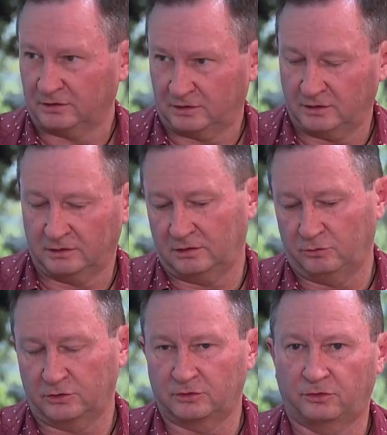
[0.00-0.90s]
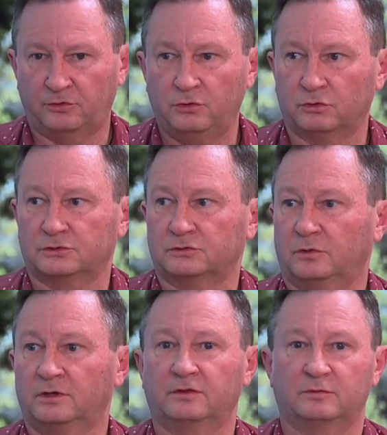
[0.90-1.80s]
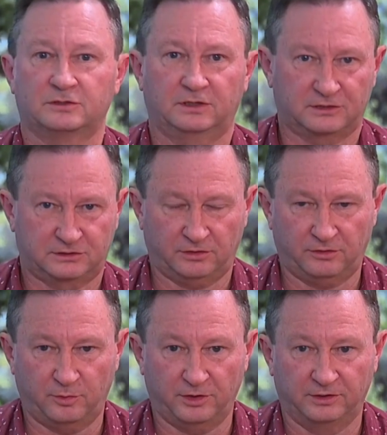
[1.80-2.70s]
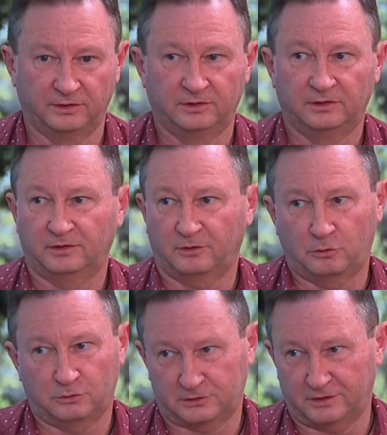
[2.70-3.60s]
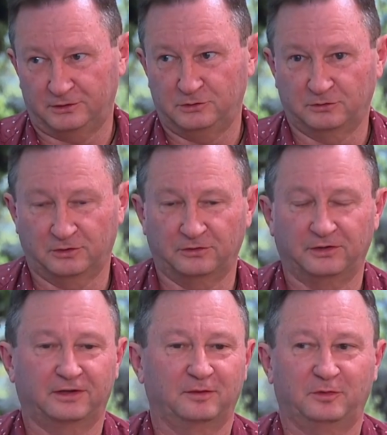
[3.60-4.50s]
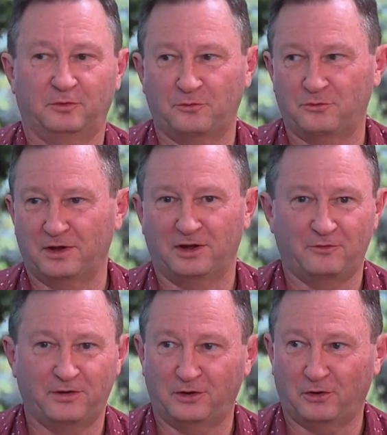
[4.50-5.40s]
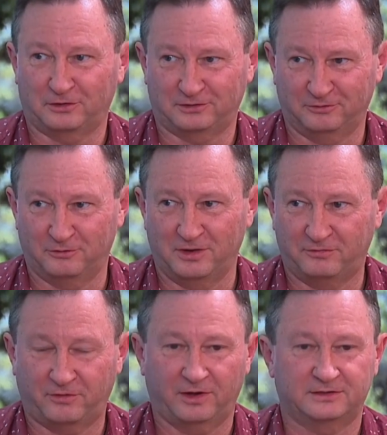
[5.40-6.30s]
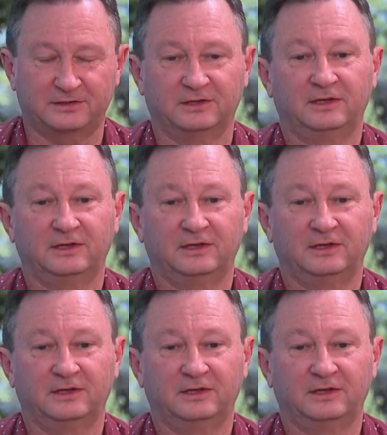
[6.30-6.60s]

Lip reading: I worked on 3 horses. One of them is an ex-thoroughbred. And of course, Kate, you'll know they can be really, really hot and really flighty.